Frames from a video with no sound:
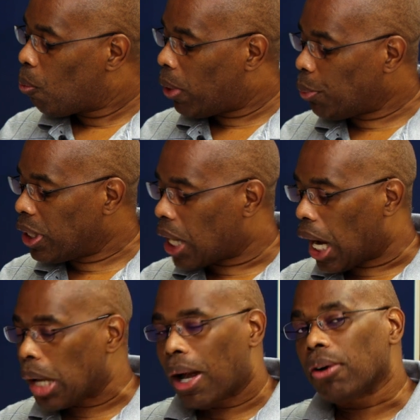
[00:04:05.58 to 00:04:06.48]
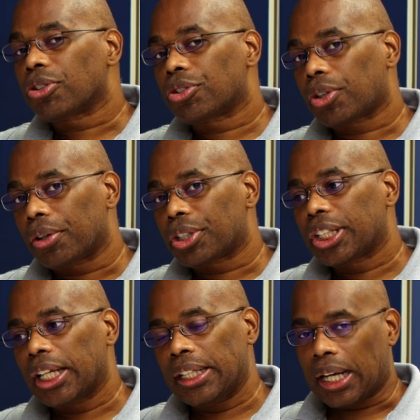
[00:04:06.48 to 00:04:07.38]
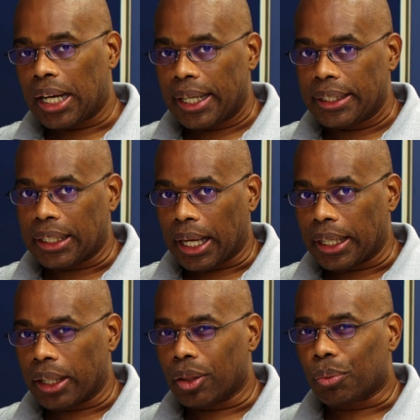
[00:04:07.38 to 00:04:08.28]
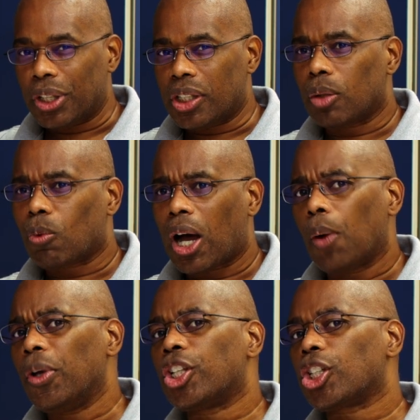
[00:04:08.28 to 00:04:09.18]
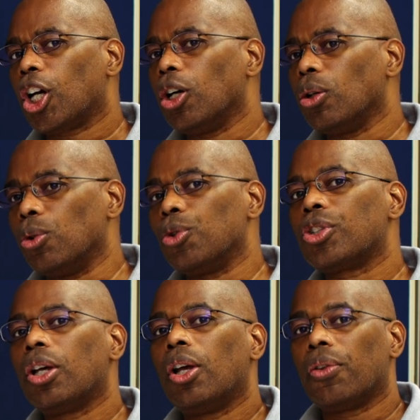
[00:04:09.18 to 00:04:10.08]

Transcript: When we talk about starch and iodine, and the reason why we chose